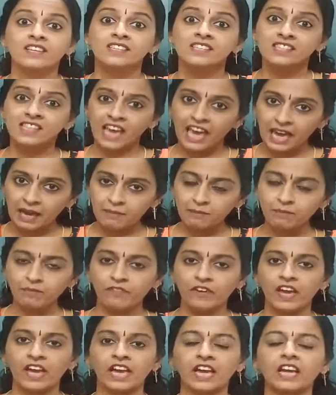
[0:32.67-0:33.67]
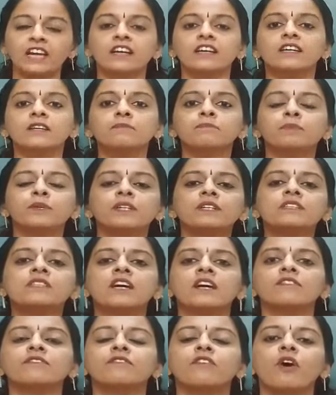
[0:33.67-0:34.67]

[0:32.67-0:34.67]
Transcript: Same way ripples are